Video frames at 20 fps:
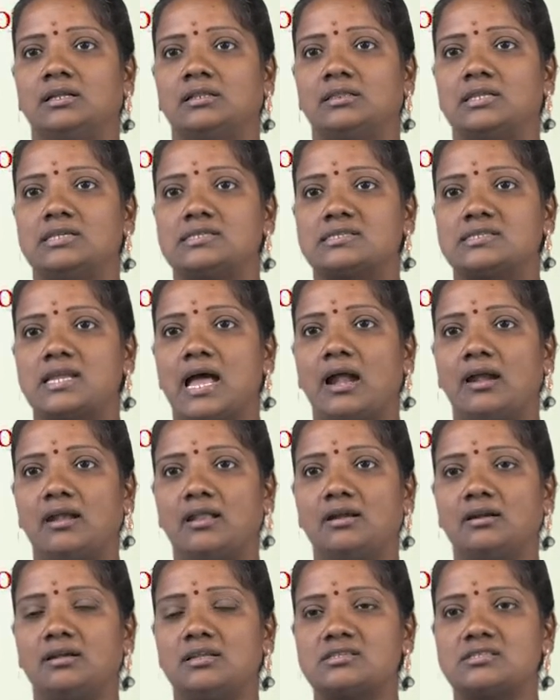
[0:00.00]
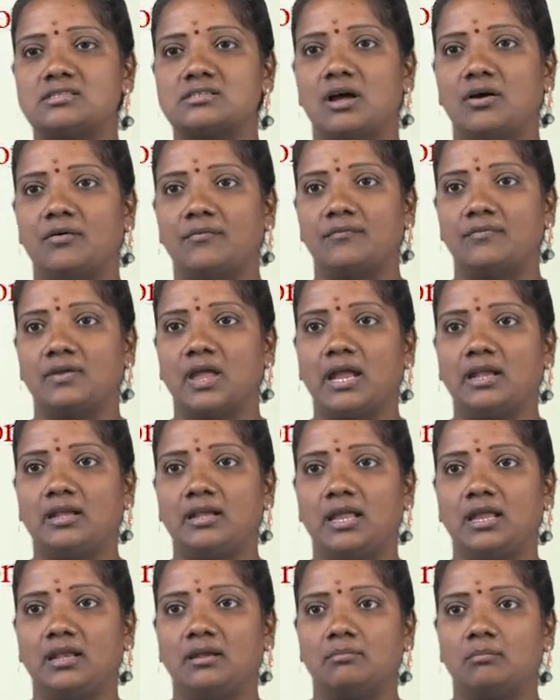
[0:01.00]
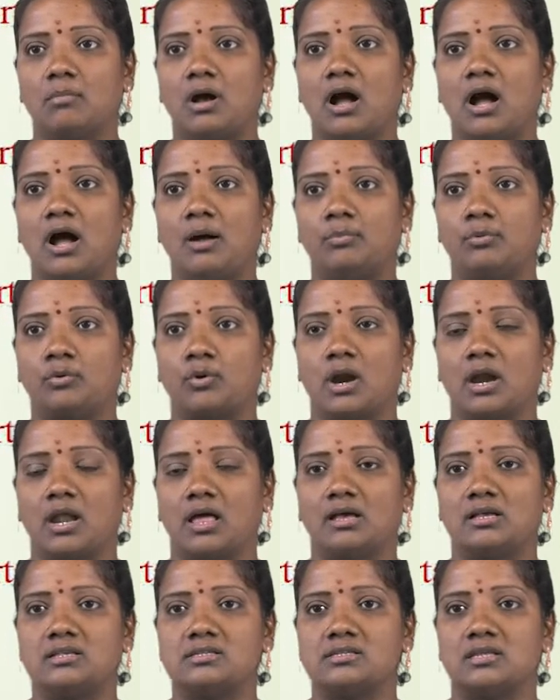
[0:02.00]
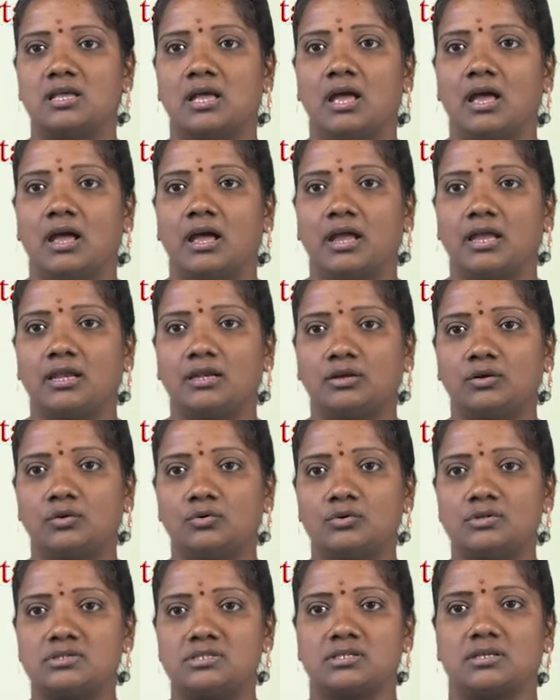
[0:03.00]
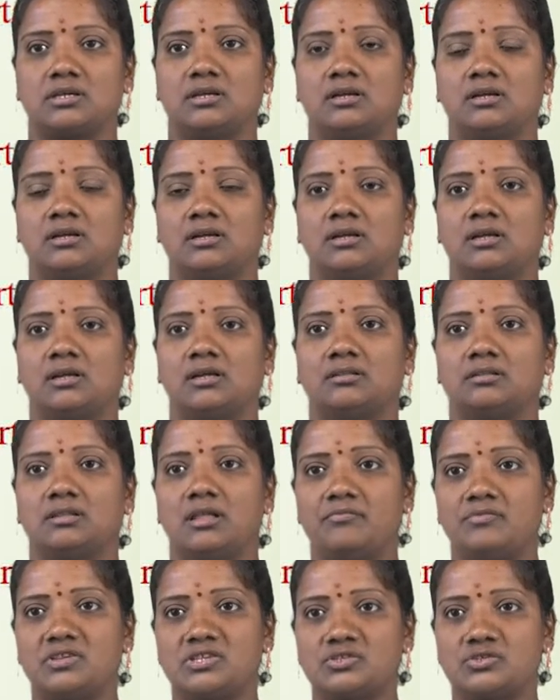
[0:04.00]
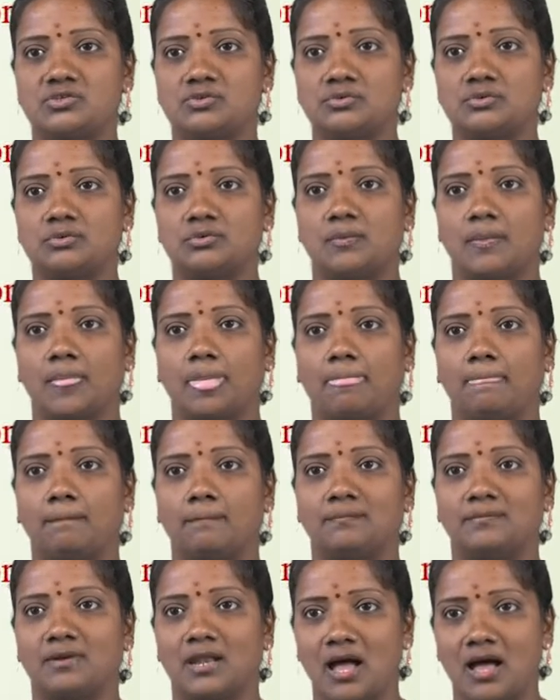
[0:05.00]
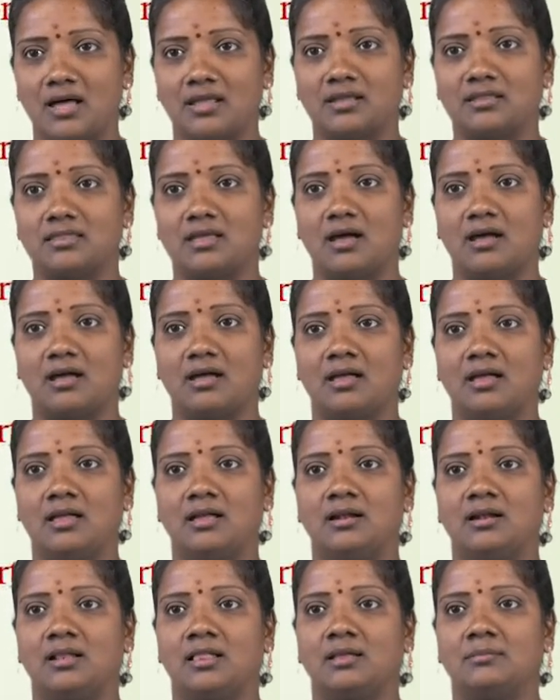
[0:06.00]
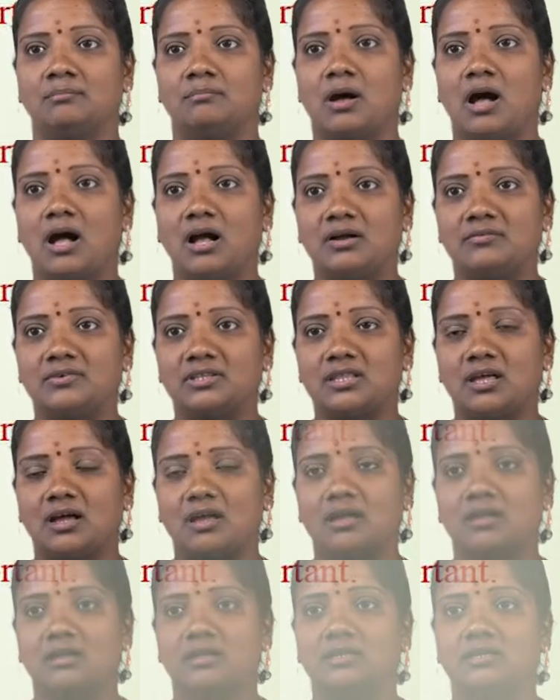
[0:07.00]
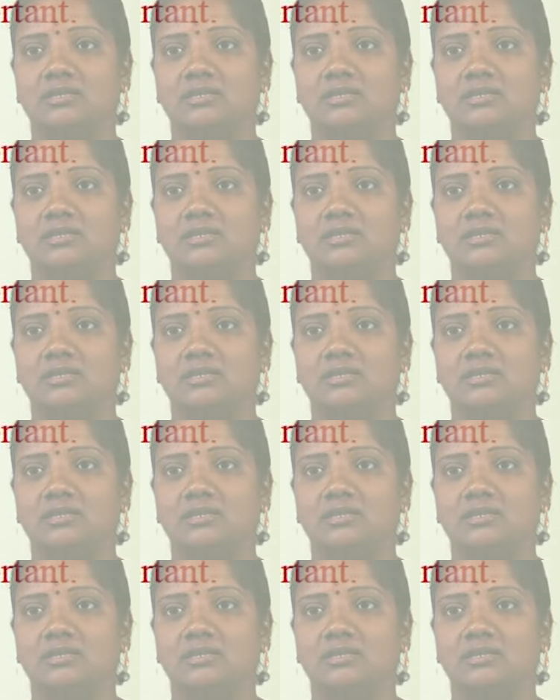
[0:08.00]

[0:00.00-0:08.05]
The standard list of 18 Mahapuranas includes the Vishnu, Narada, Bhagavata,